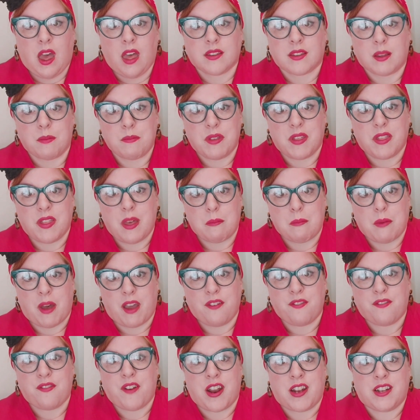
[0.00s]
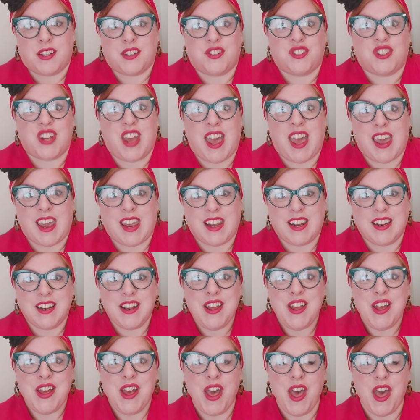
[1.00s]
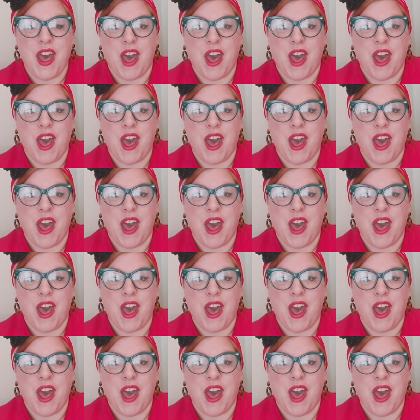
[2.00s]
Something that my friend Jane